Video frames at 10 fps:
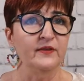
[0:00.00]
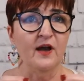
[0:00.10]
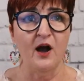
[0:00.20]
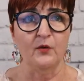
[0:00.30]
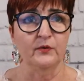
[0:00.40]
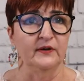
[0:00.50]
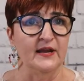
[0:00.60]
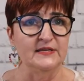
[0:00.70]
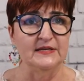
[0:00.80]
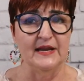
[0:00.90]
the awkward
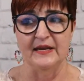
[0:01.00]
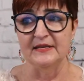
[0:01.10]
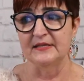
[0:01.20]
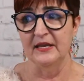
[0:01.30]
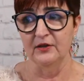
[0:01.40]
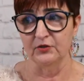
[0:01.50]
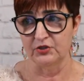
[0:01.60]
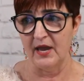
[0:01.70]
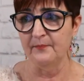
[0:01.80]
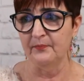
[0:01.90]
1980s heel
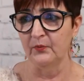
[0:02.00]
shape,